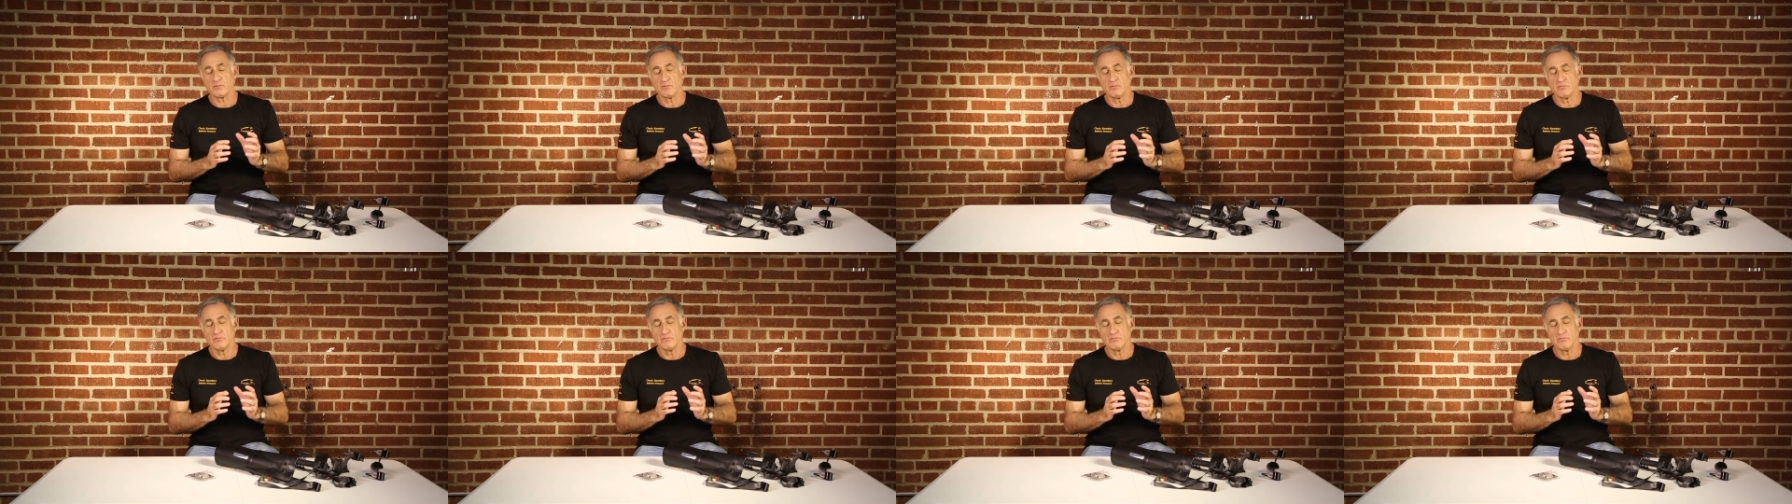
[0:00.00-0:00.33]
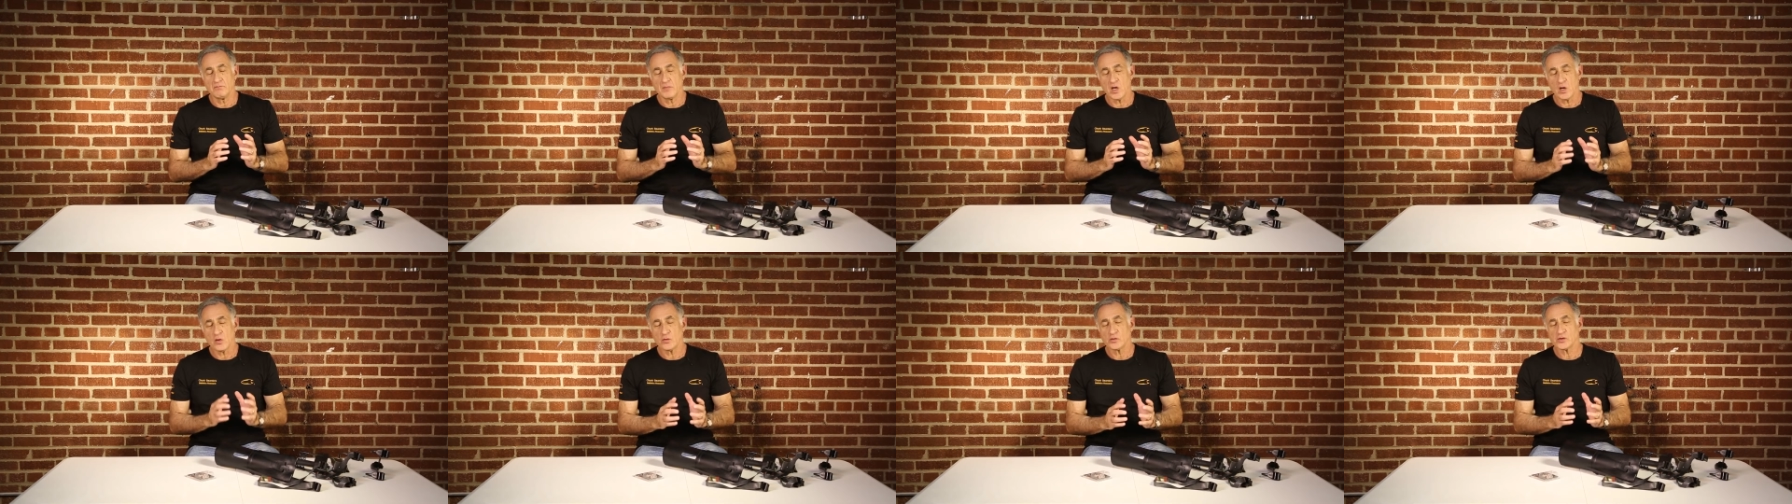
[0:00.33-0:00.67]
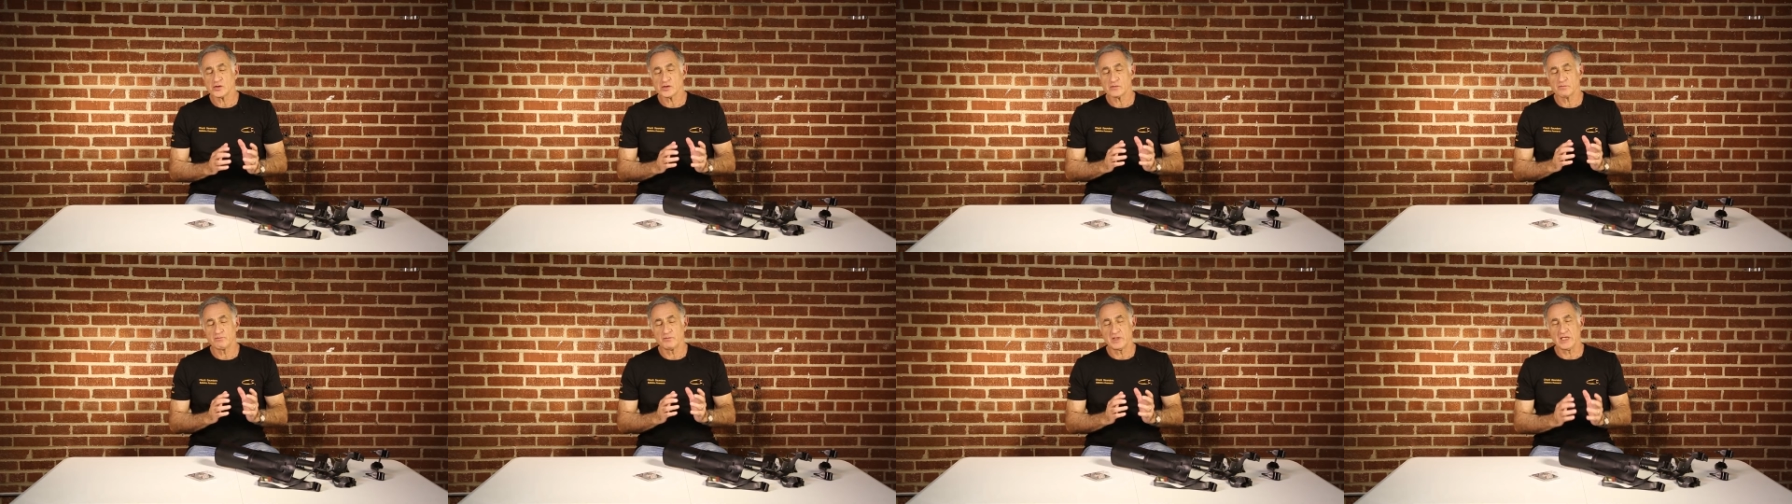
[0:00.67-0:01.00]

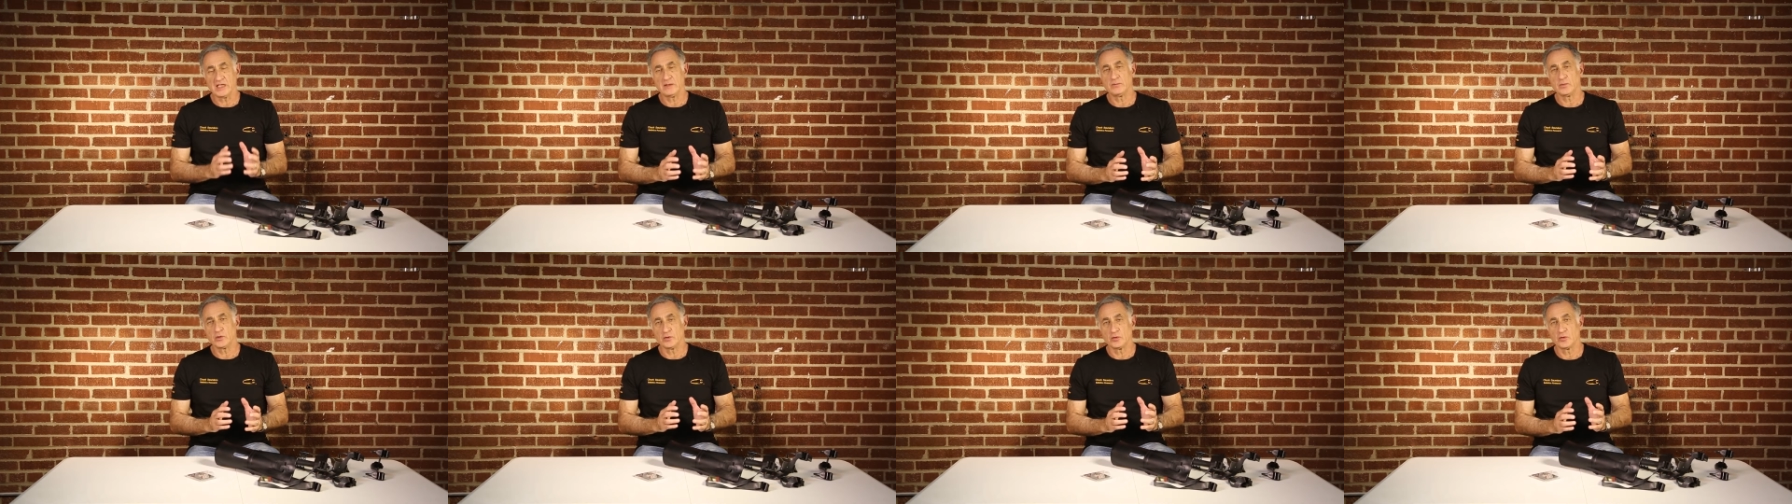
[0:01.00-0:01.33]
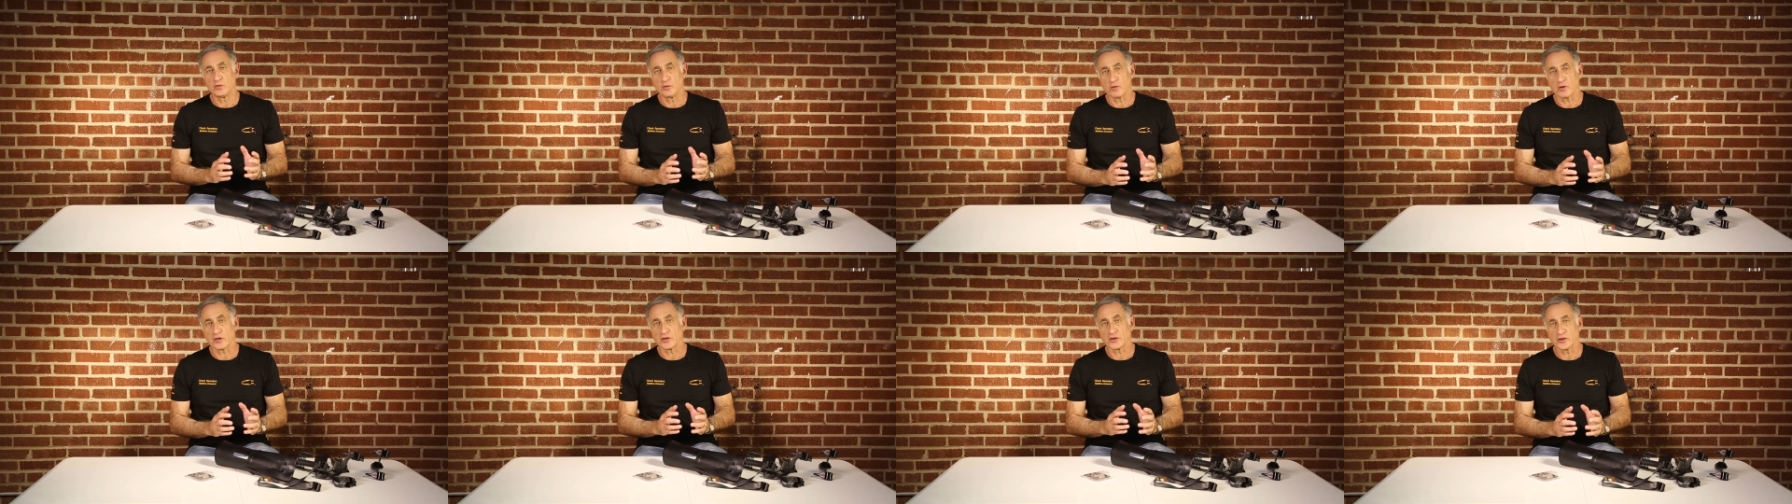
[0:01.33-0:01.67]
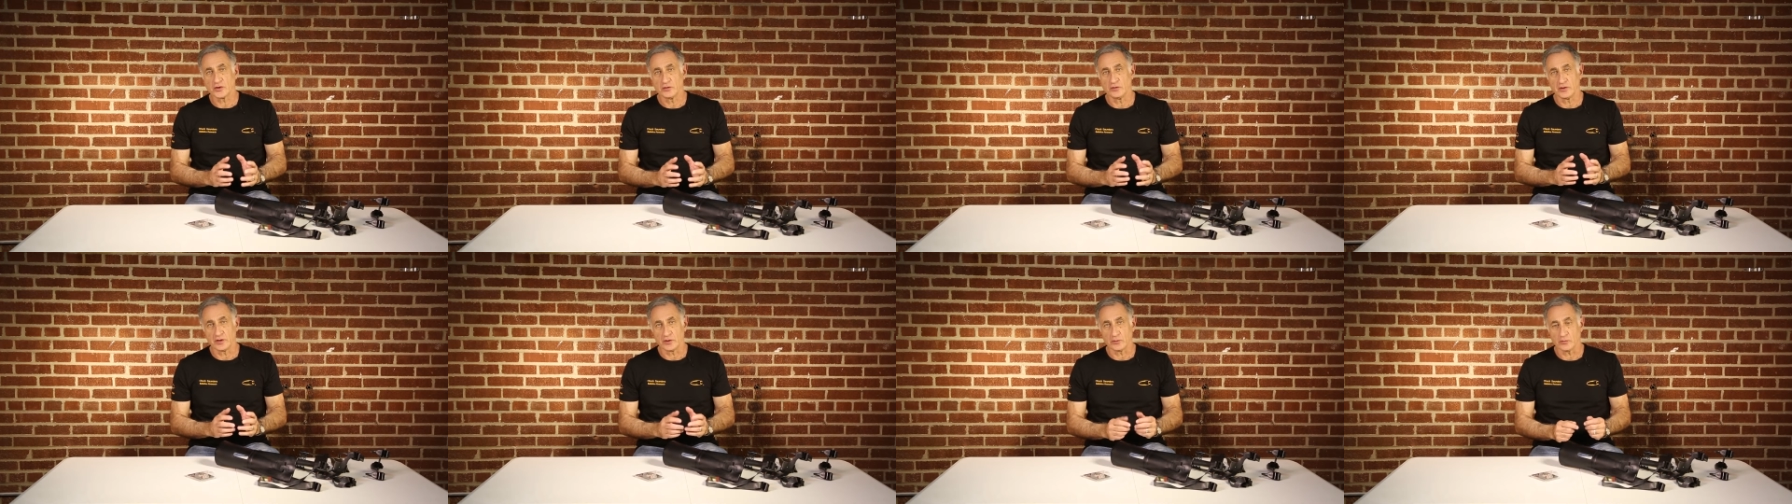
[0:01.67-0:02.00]
most people who are
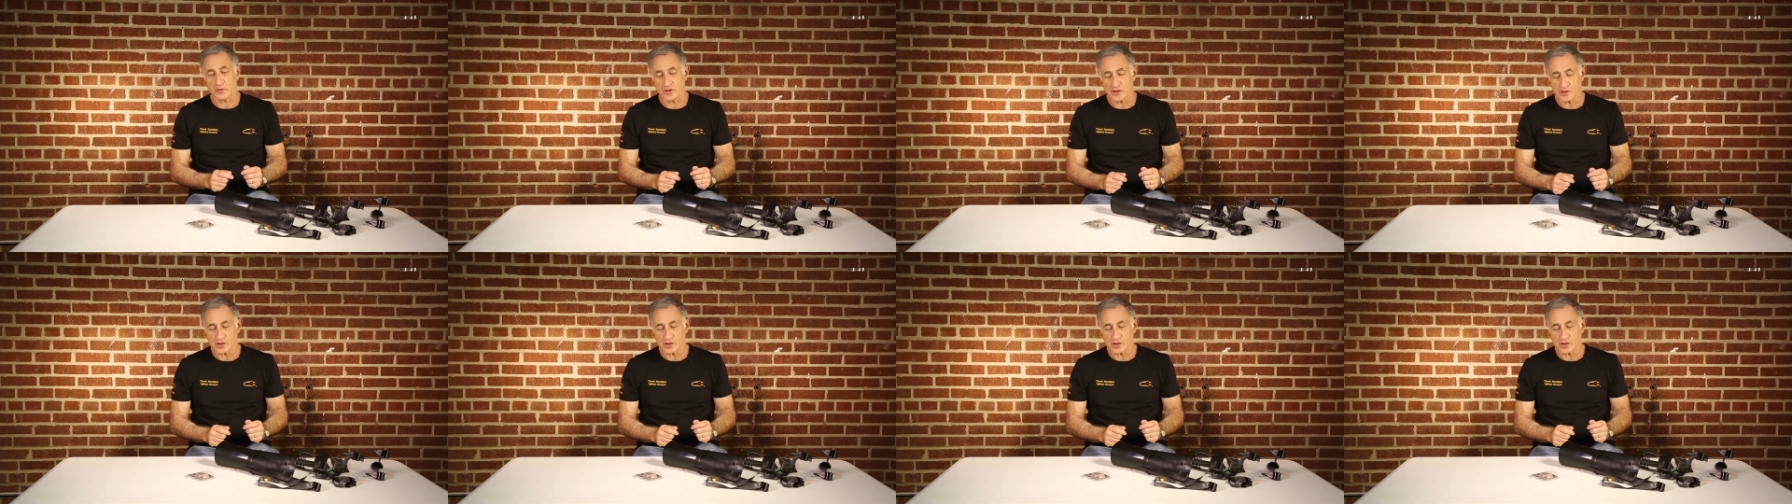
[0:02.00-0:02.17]
shooting